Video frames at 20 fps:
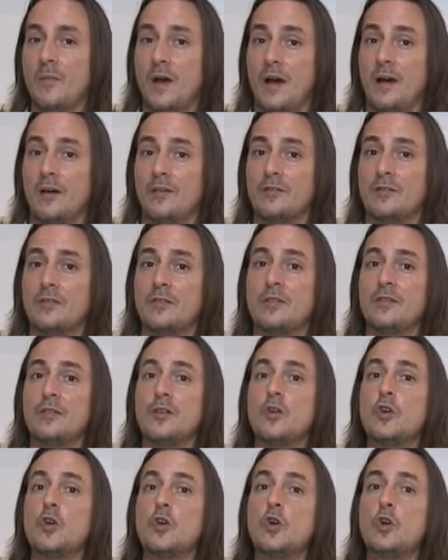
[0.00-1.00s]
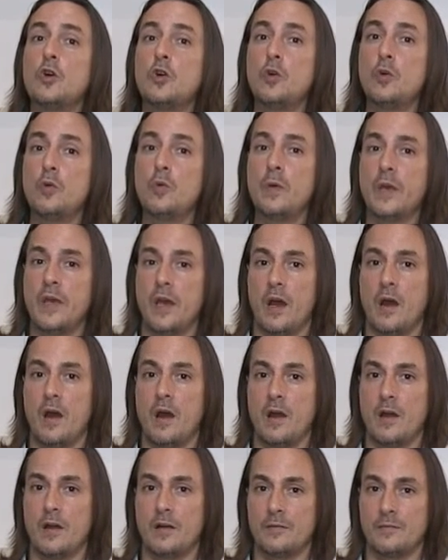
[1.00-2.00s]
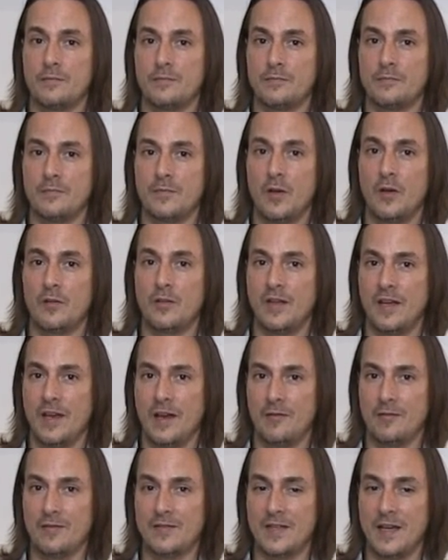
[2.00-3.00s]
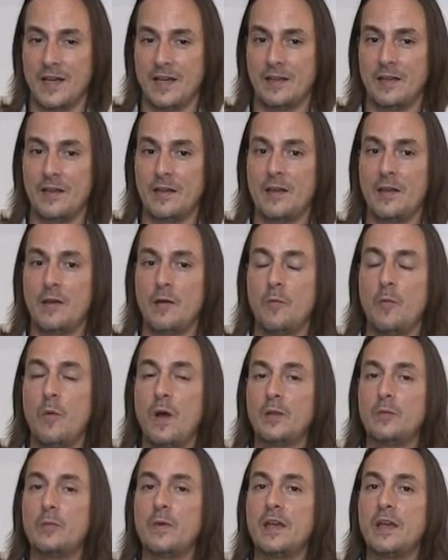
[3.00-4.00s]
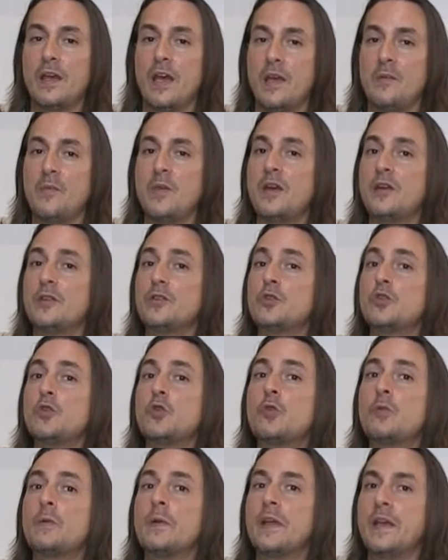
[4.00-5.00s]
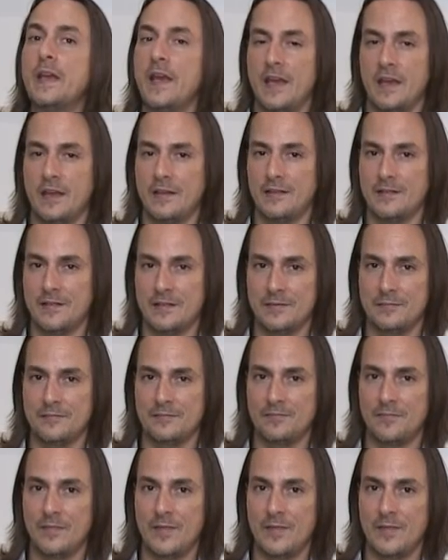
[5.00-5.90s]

about who we are on the outside, what we came here to create,